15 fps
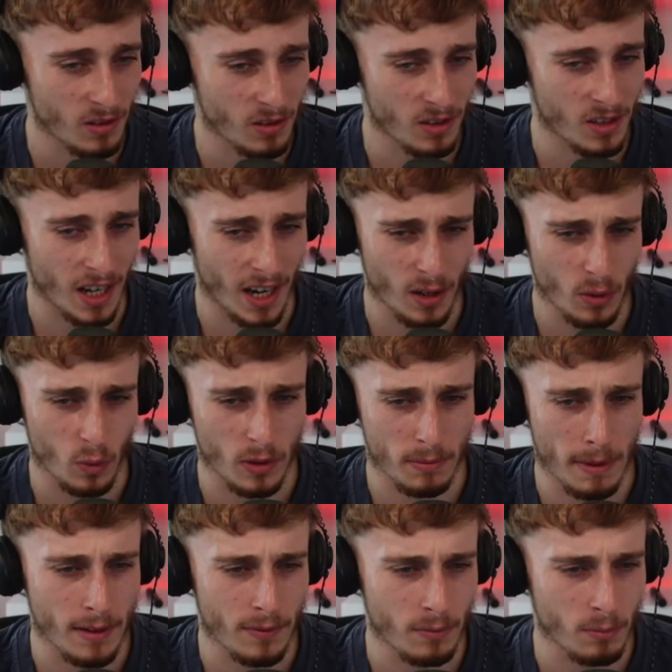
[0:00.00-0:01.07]
channel was
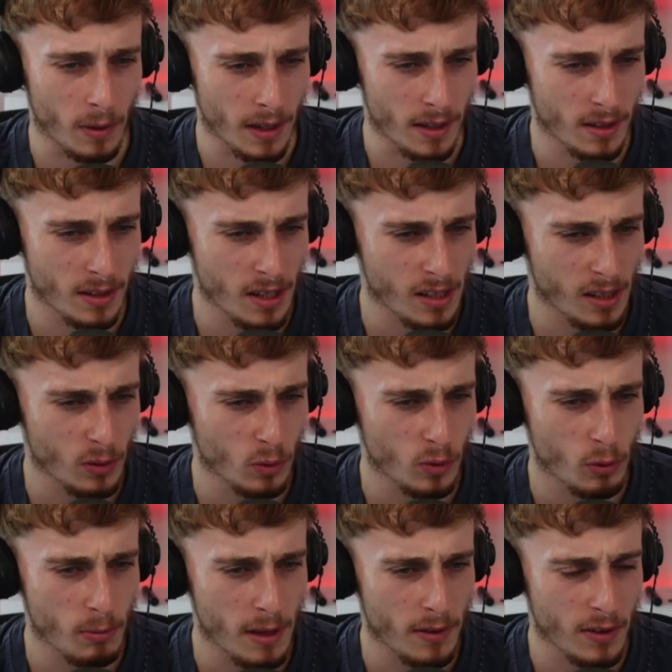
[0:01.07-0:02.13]
made. Wait, does this channel still
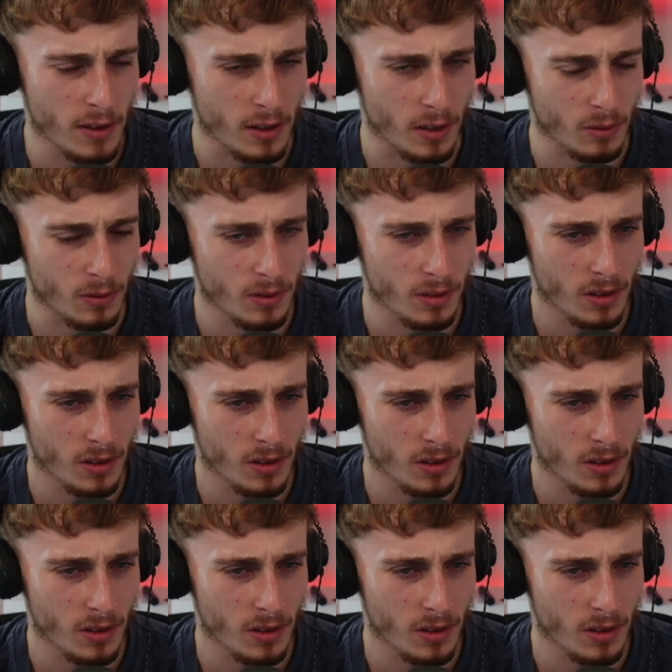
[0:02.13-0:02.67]
make videos?